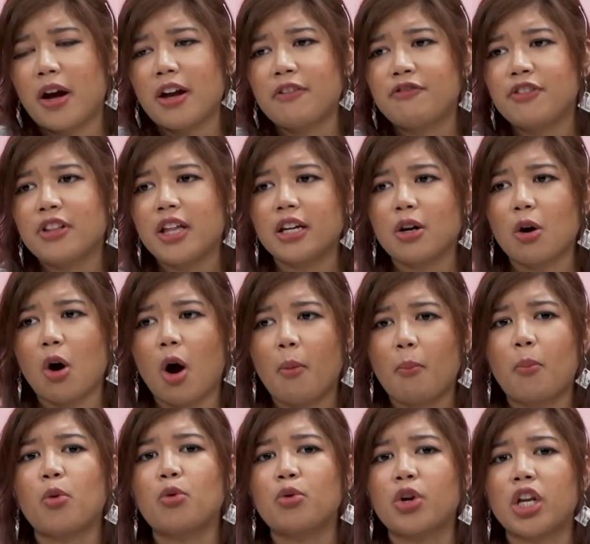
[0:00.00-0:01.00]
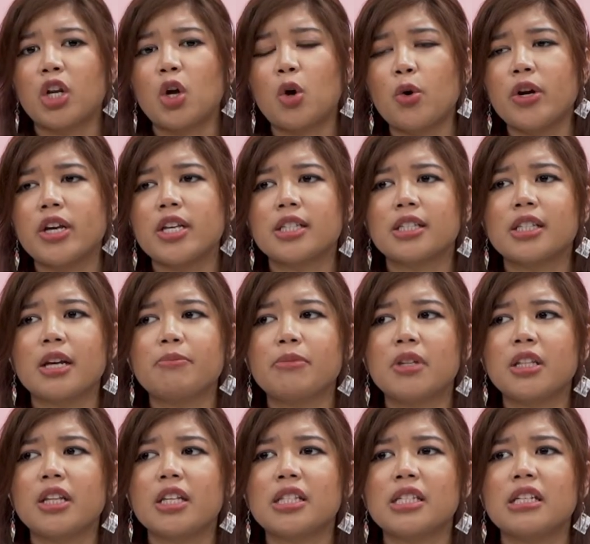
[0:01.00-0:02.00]
I feel like Oppo Reno is
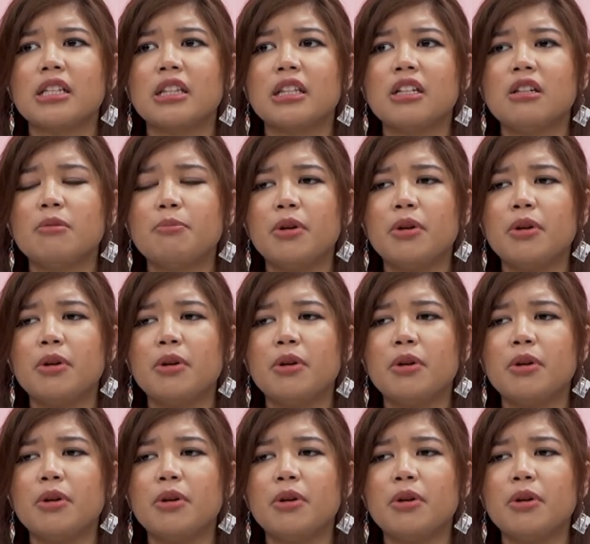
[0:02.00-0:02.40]
something that's a little